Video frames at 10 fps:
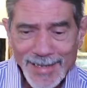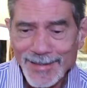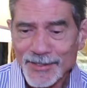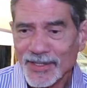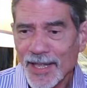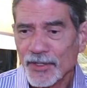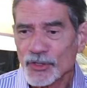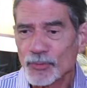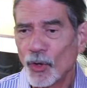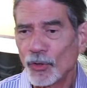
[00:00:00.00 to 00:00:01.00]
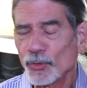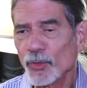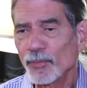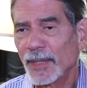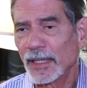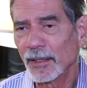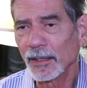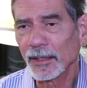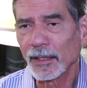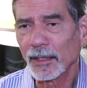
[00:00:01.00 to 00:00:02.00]
There's another small group
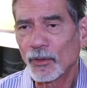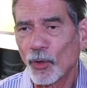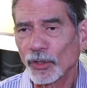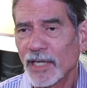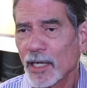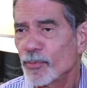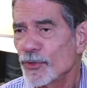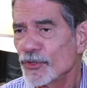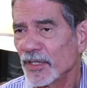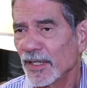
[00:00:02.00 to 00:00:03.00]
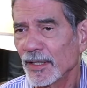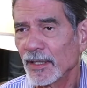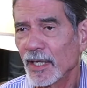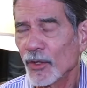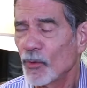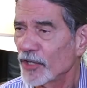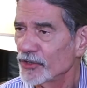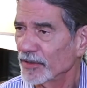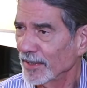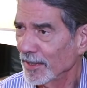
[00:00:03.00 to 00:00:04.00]
called Karpouzi in the
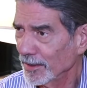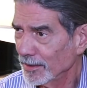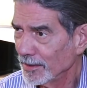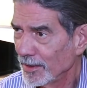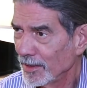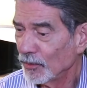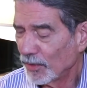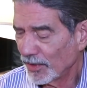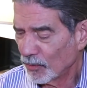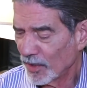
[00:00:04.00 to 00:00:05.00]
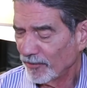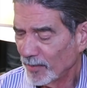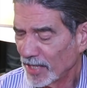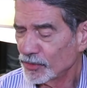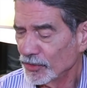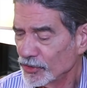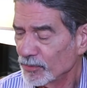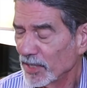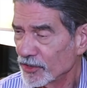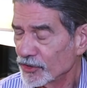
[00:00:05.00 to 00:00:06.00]
Washington area, with one of my students
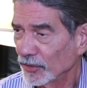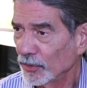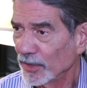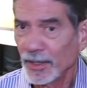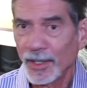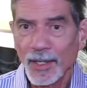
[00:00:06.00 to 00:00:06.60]
playing Santouri.